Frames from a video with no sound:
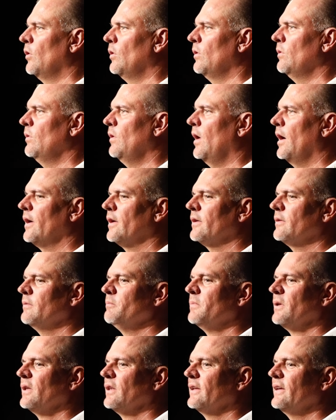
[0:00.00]
Oh,
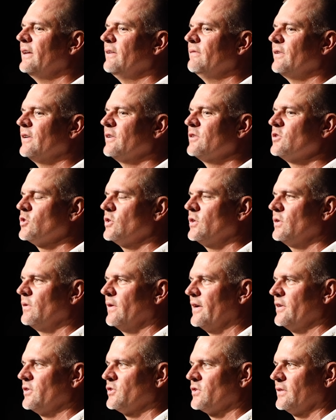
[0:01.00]
unbelieving
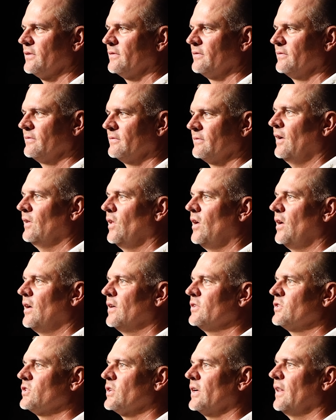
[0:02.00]
generation, how
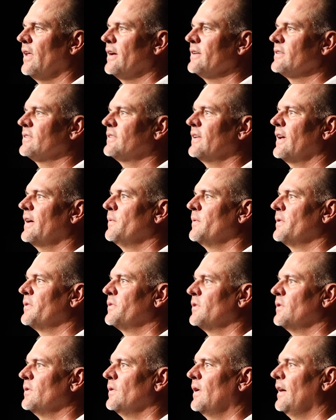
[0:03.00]
long shall I stay
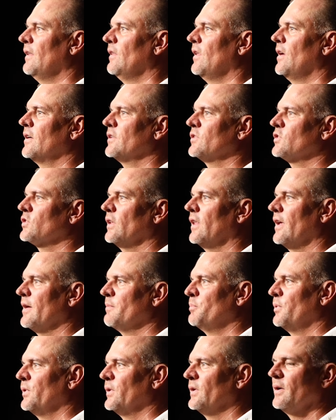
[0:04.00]
with you? How long shall I
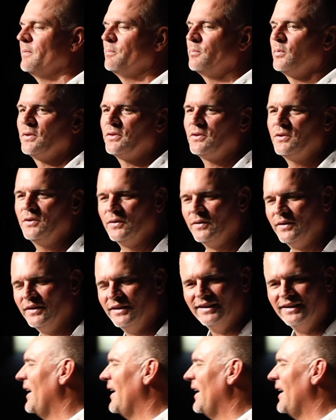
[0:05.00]
put up with you?